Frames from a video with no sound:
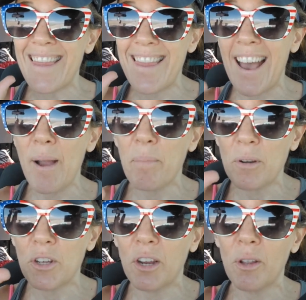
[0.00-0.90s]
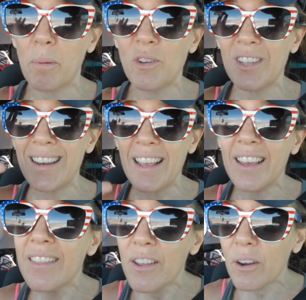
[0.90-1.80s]
that particular person
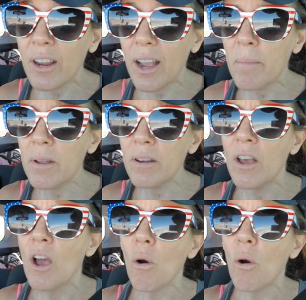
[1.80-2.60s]
in their cabin,